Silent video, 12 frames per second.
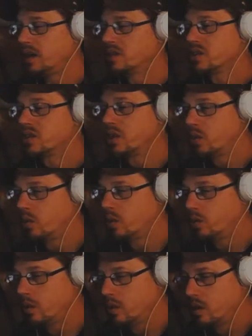
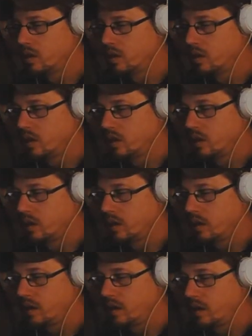So
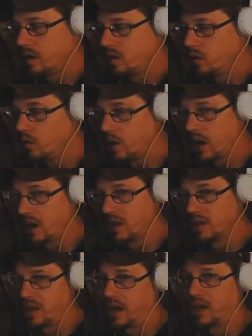you
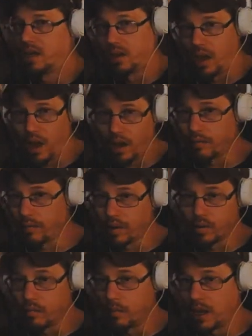guys and a lot of
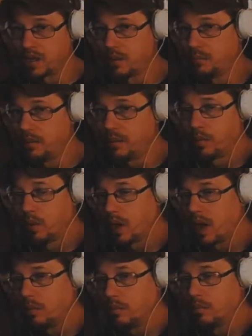other amazing people
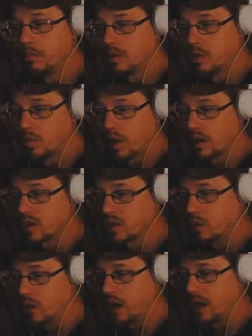came to the
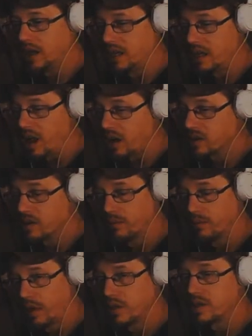rescue and got us the
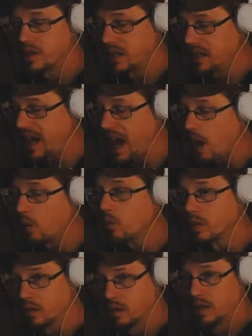funds to get out,
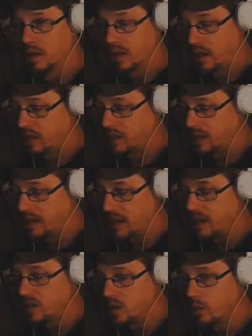to get
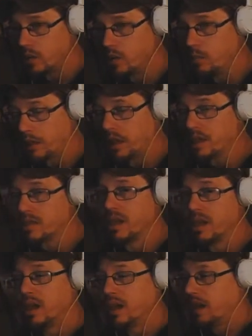into a new place,
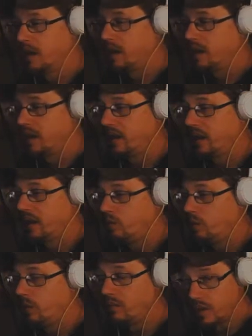
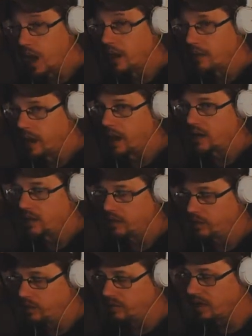and we've done
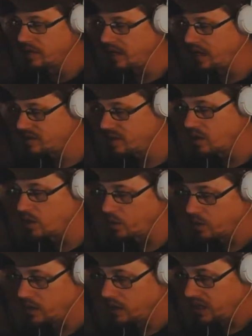that. So
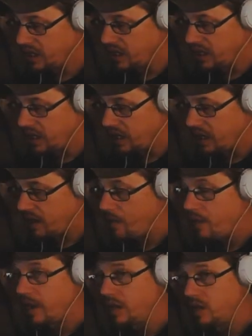
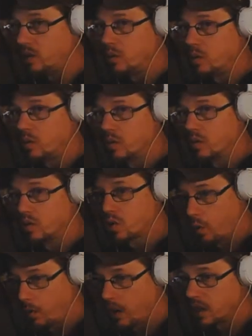thank you
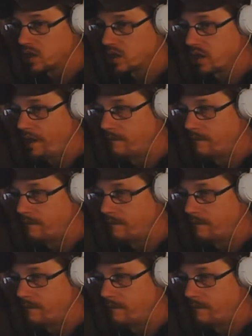so much